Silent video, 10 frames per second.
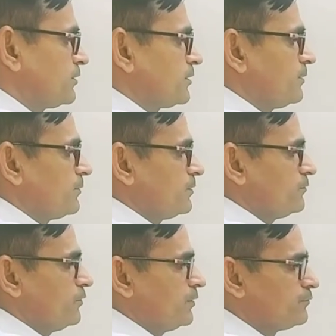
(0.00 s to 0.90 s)
this time
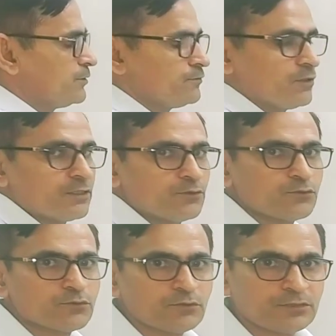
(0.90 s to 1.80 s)
when we want
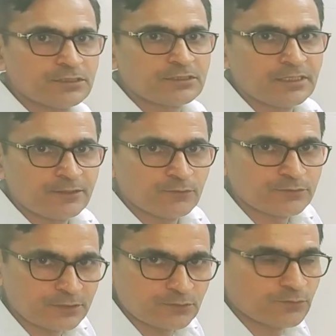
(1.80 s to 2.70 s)
to show this kind
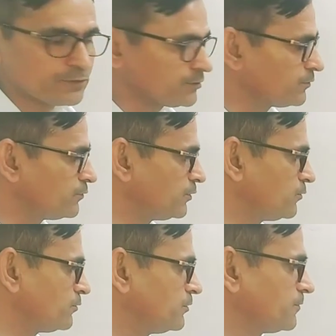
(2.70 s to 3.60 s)
of situation, we
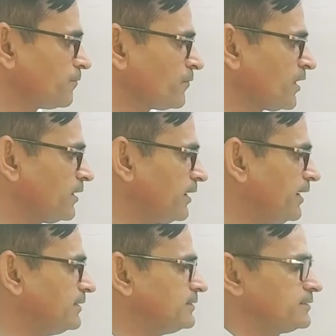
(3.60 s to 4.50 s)
use
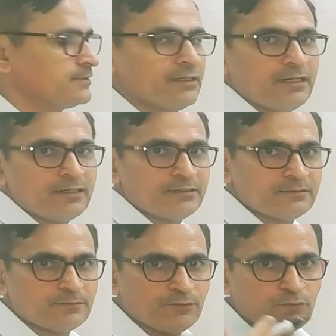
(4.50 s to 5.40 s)
has,
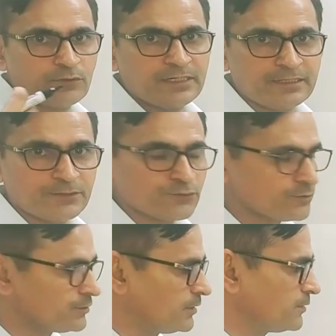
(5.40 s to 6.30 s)
and for negative
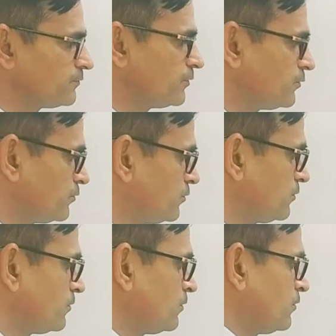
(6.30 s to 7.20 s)
sentence we
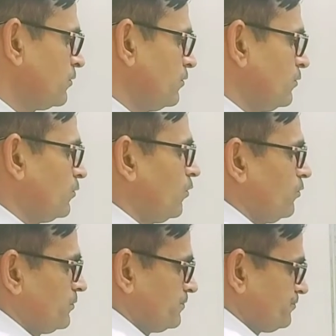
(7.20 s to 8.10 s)
use
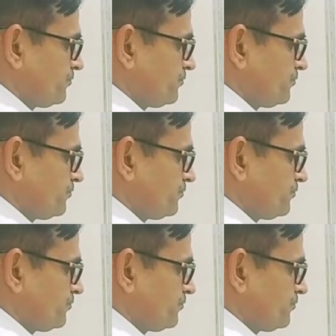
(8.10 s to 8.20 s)
no.